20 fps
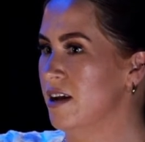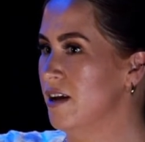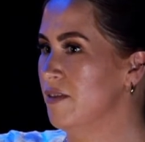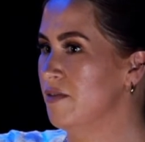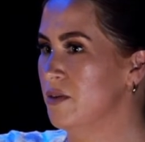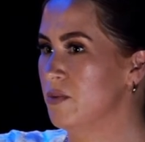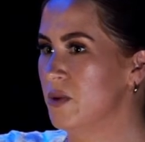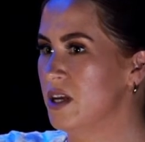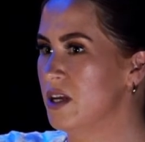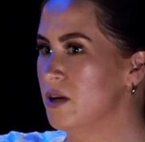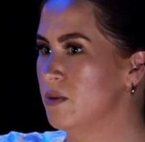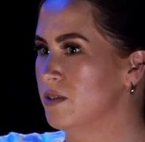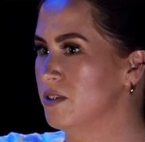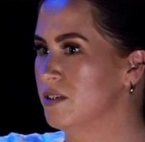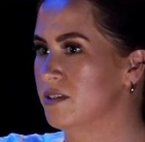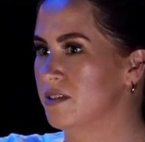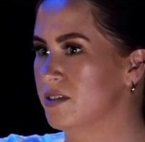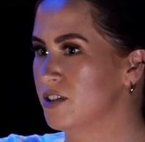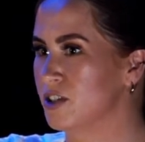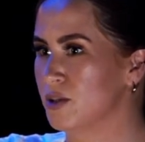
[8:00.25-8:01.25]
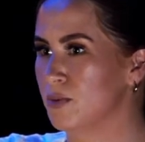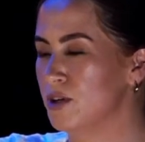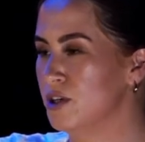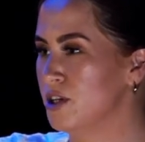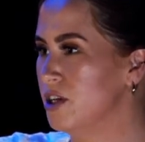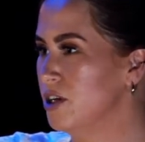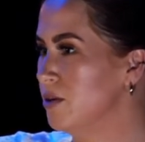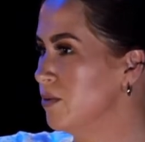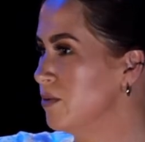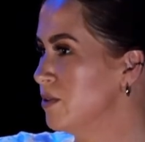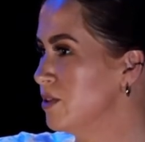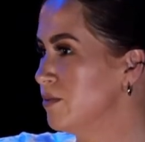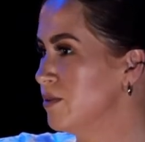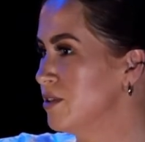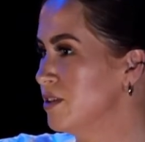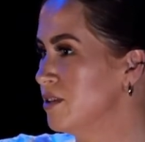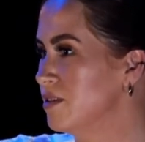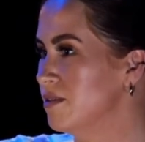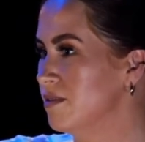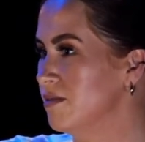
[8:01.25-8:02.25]
week was someone new. Someone
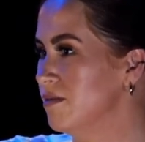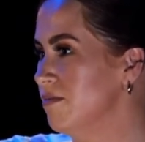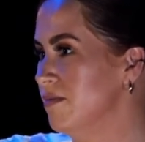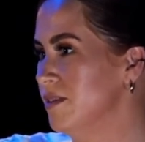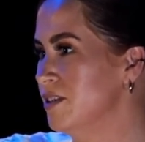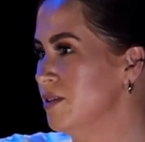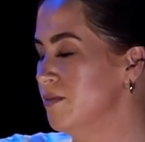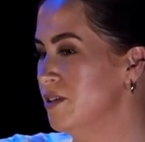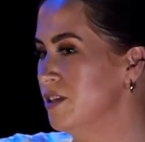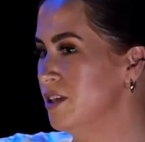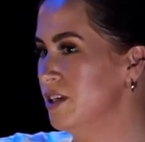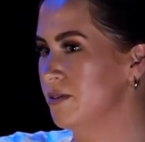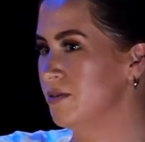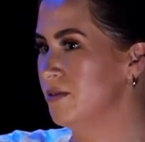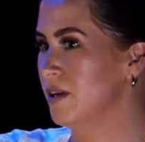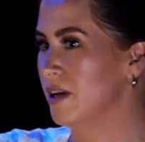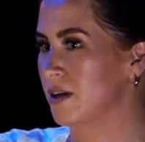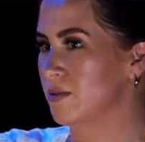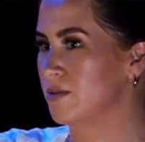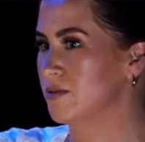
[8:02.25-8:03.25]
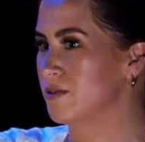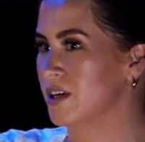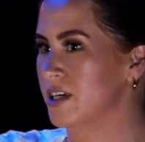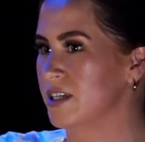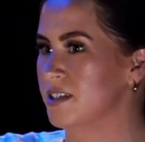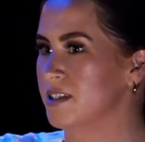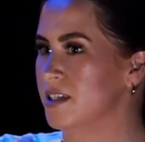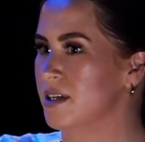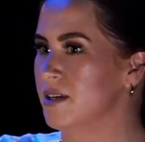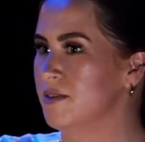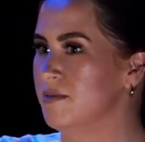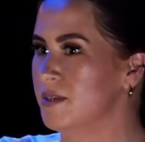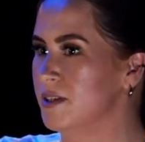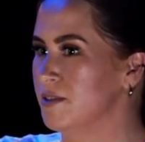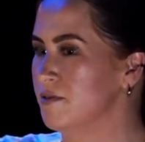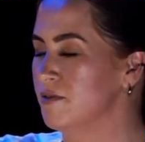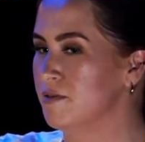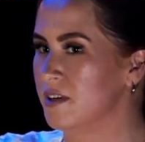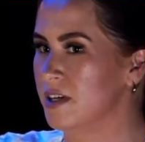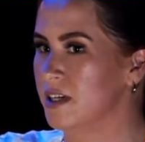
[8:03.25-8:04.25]
new. Like, it was great to see
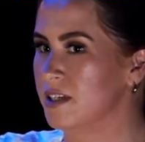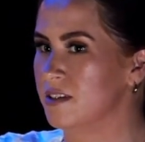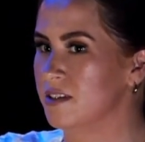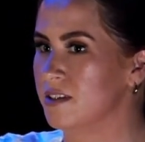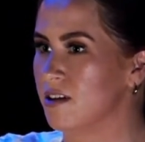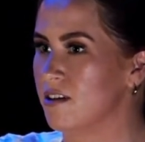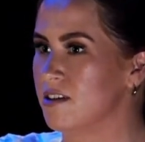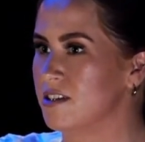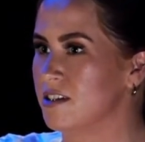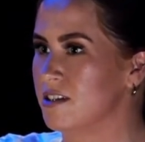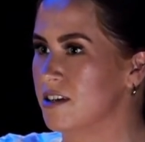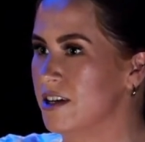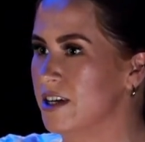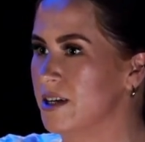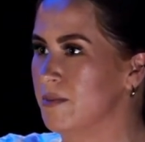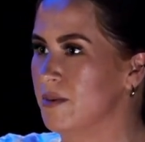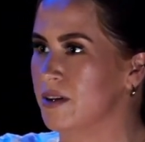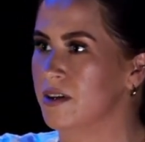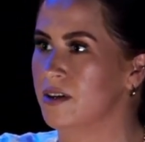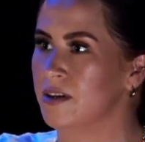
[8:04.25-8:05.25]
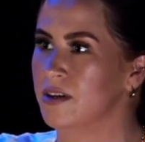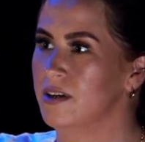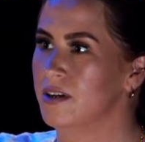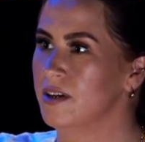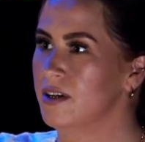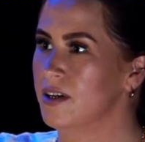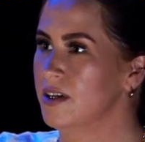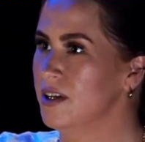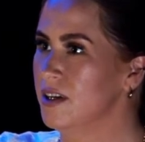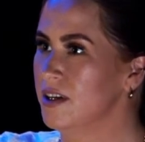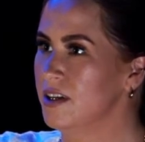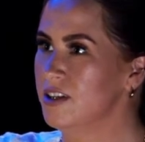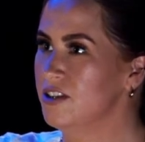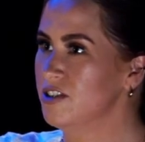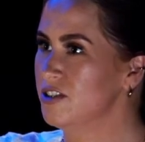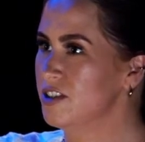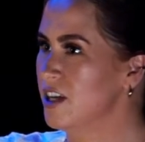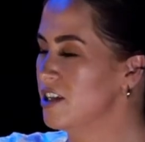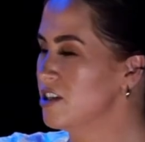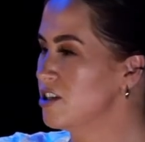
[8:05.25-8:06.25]
different faces all the time, and you
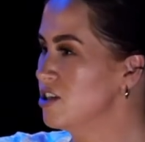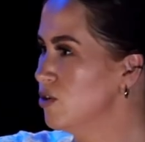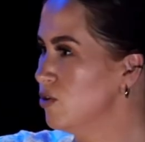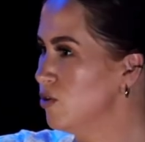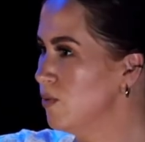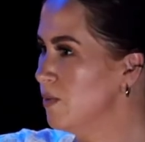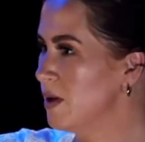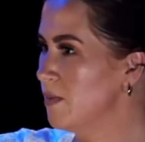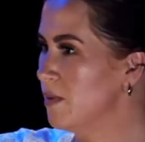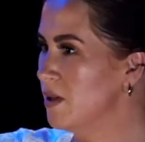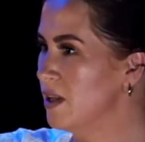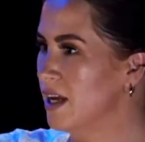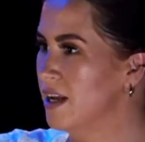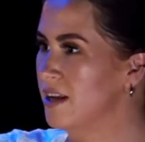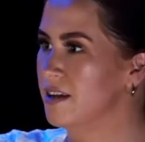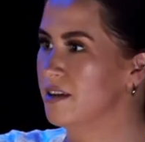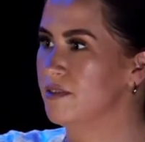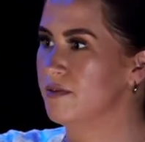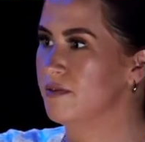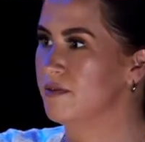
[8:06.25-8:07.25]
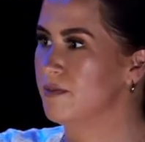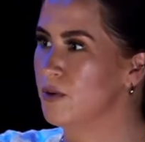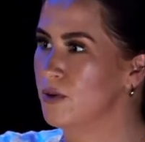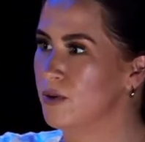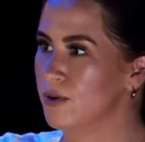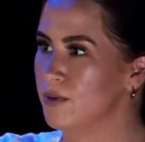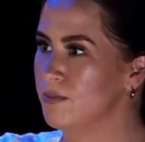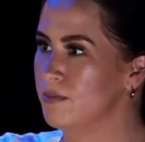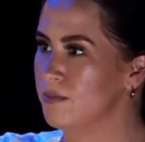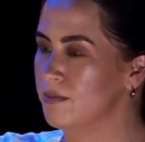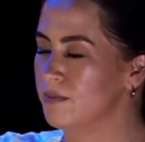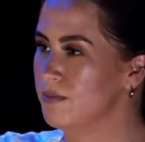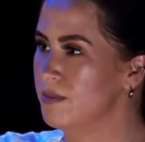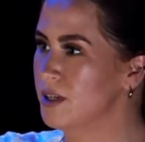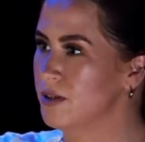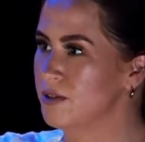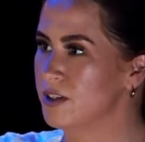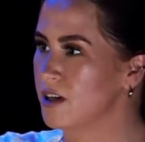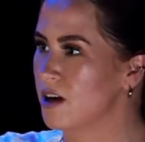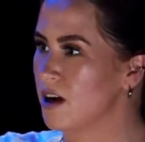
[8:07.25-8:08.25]
just get to know people. Then you have more
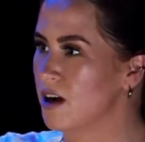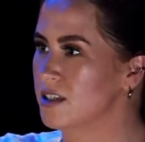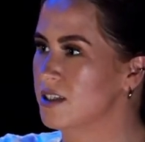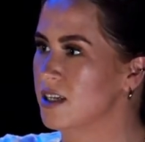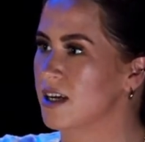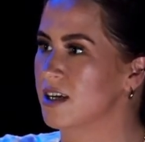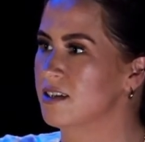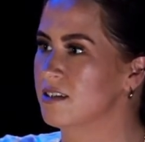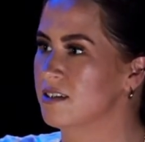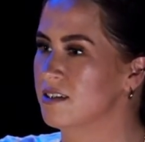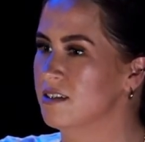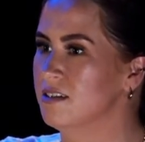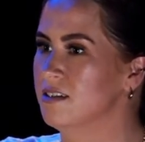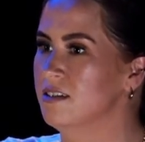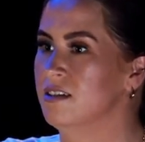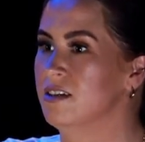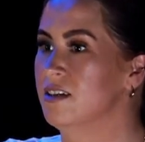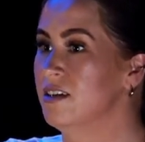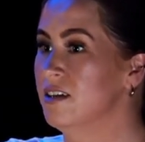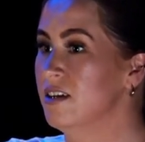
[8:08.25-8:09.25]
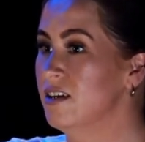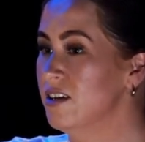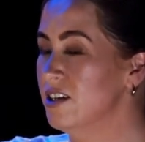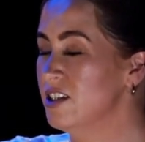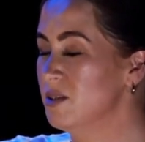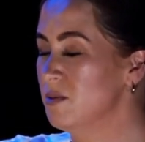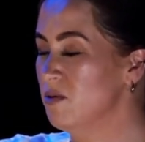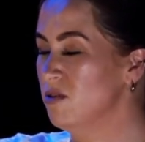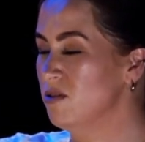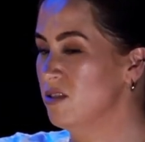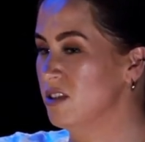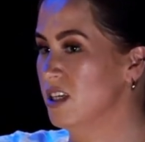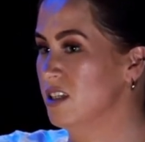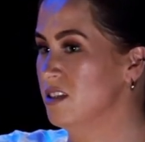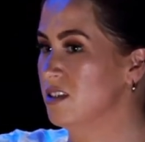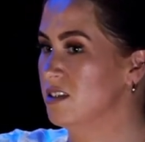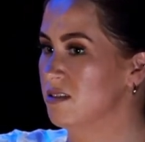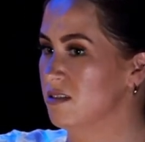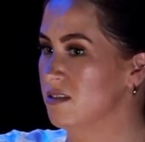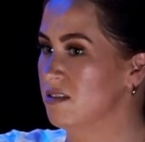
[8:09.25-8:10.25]
music contacts, and I suppose
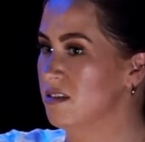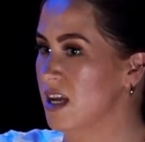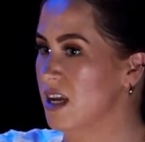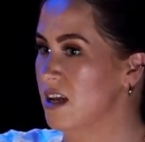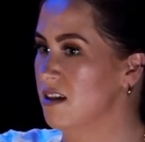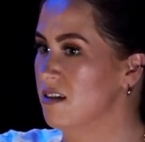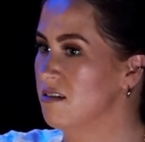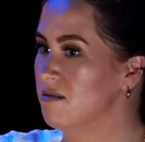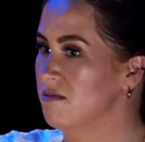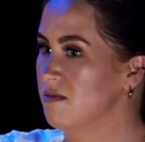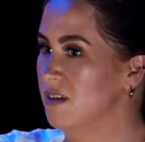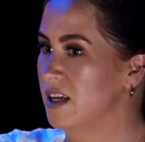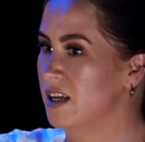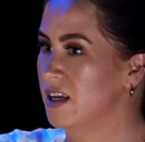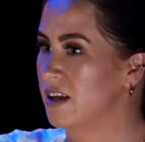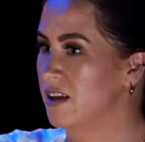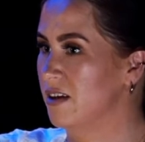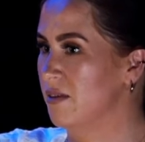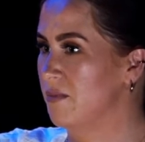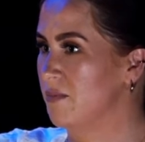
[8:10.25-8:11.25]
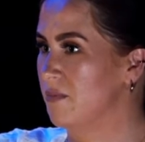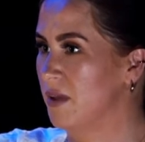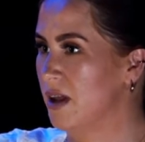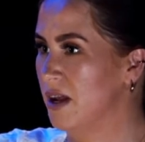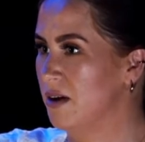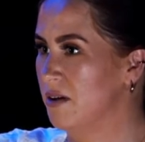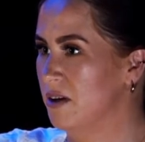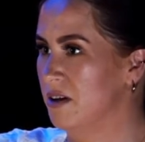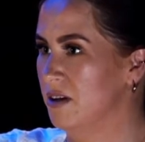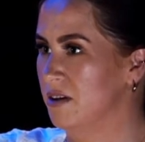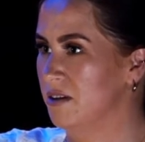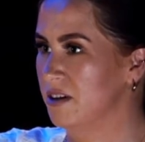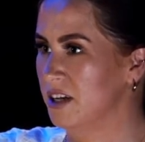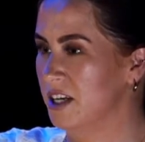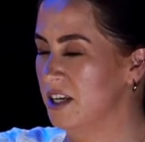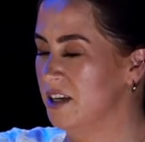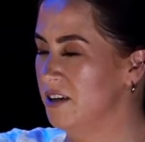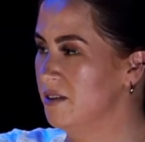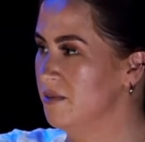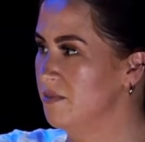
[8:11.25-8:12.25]
that's then like how you kind
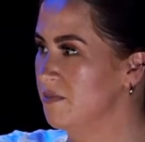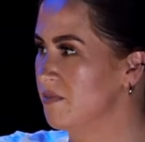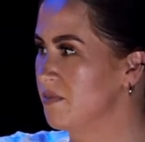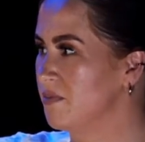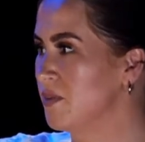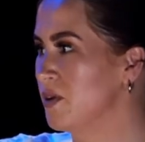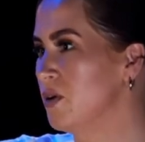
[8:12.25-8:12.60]
of go